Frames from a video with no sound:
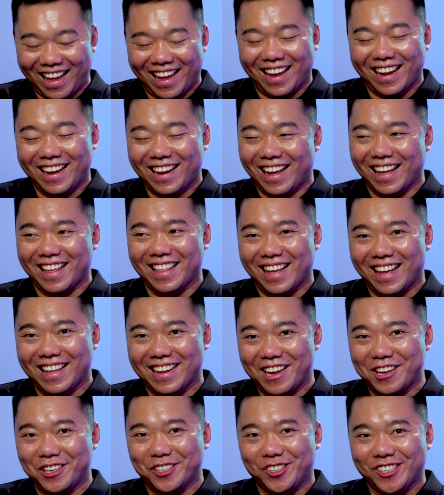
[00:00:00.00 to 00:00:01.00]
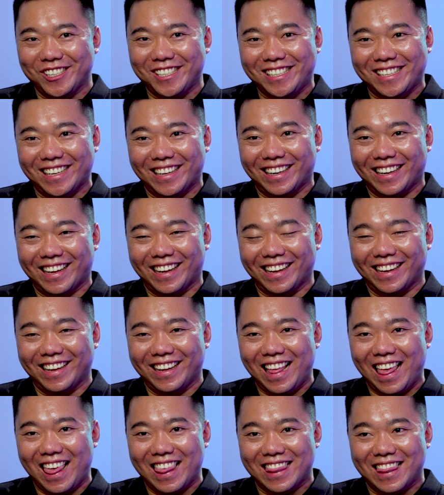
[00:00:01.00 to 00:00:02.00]
And
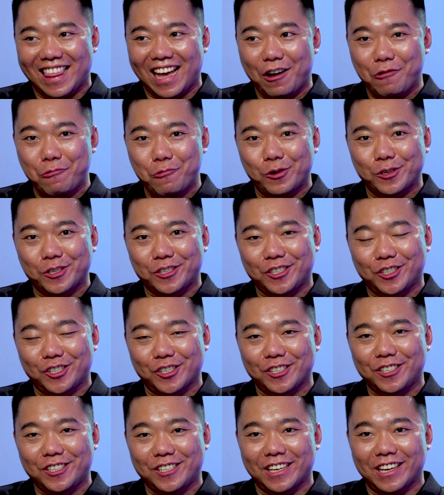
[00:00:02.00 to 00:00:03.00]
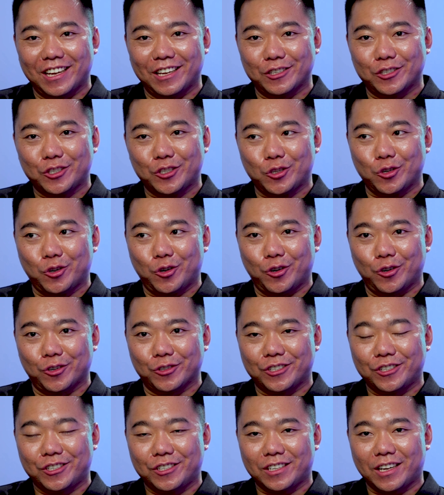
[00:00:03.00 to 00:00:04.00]
interestingly, that was just
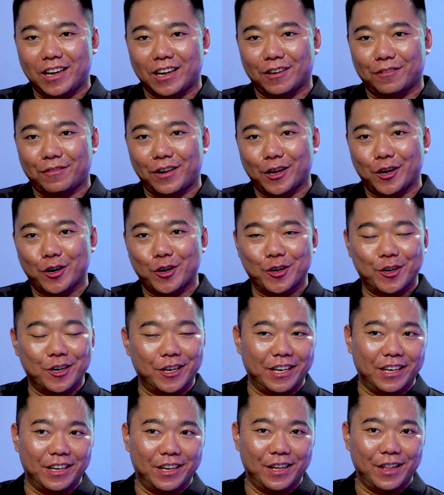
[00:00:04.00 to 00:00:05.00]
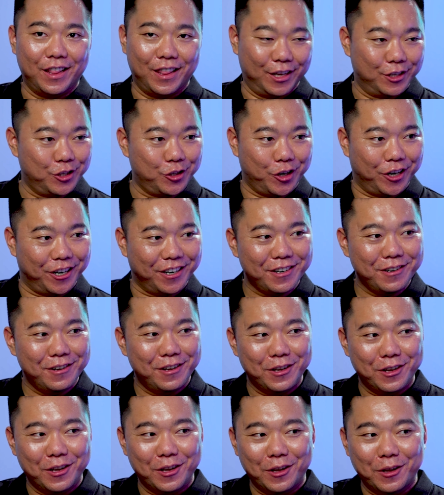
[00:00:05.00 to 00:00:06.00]
installed kind of like early this year
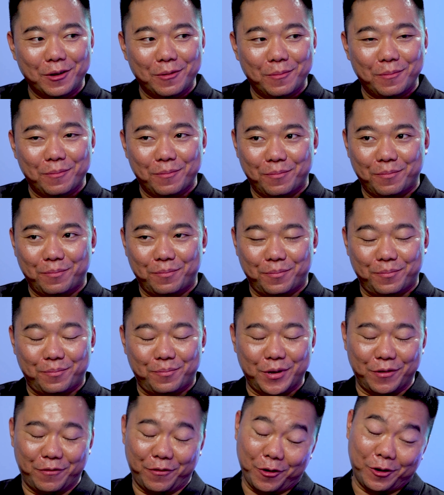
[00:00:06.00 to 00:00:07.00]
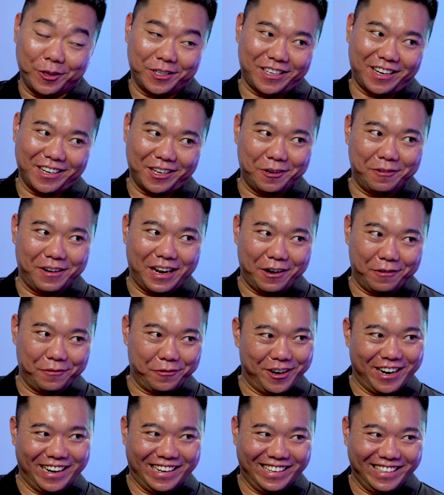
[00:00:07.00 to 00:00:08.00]
before Cyclone
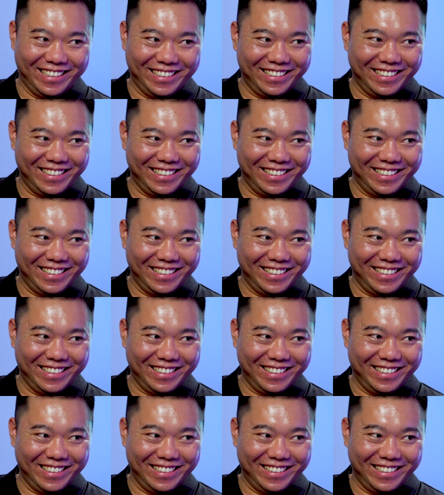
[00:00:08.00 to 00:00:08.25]
Alfred.